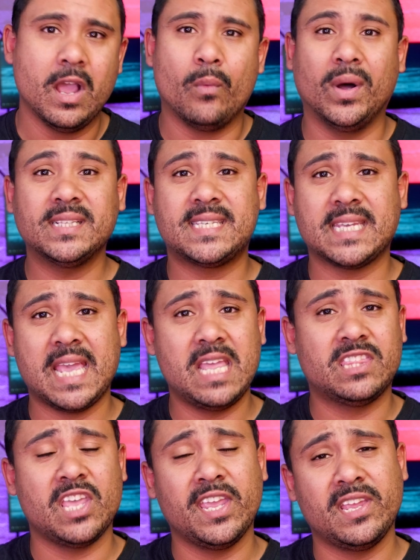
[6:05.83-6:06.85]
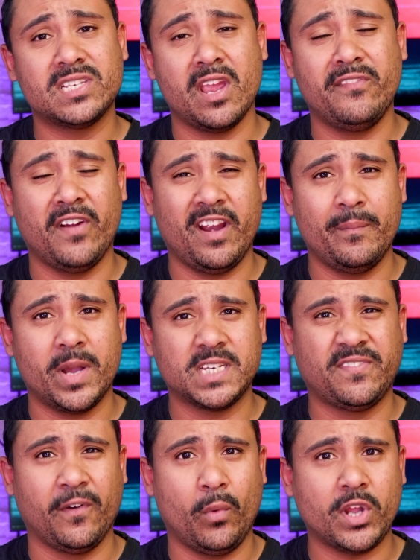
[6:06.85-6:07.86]
Once again, thank you so very
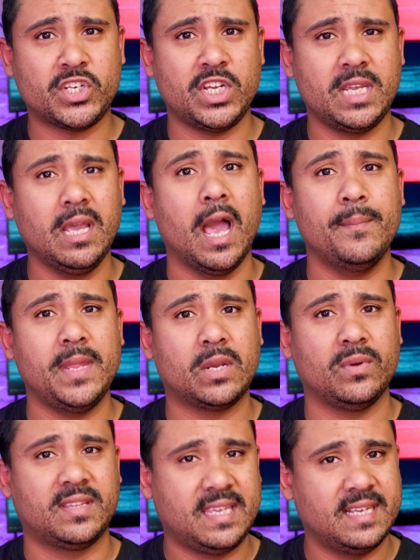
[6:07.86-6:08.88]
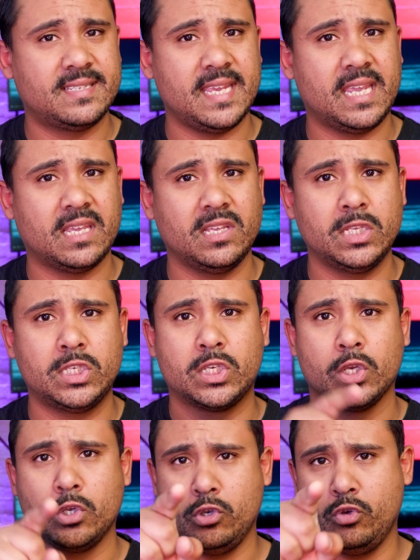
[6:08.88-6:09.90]
much for watching. I'm Nick with Gear Seekers.